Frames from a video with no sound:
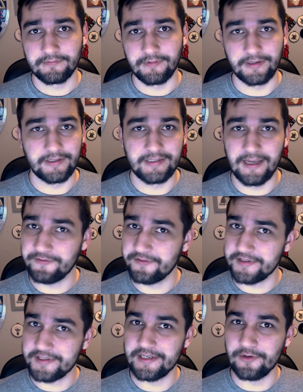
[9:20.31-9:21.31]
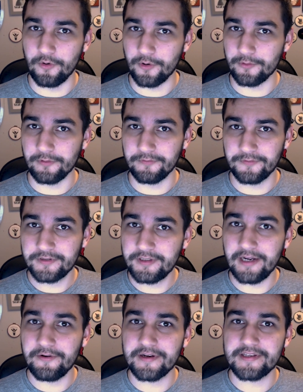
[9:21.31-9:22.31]
I could definitely see an order of
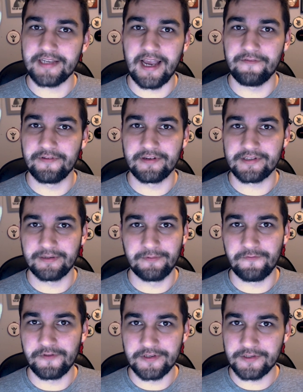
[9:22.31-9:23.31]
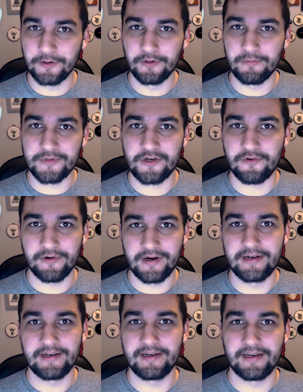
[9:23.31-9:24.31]
clerics having some of these golems
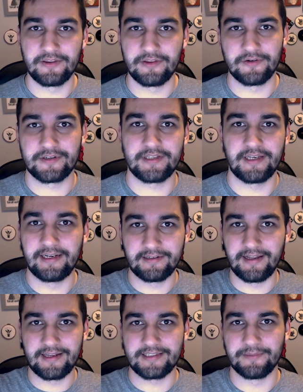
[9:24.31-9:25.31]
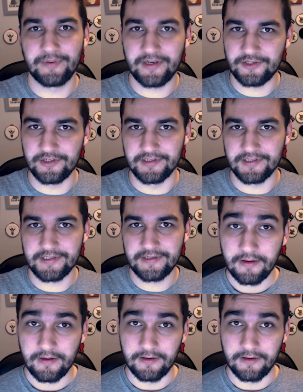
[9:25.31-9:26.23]
created in their stained glass depictions.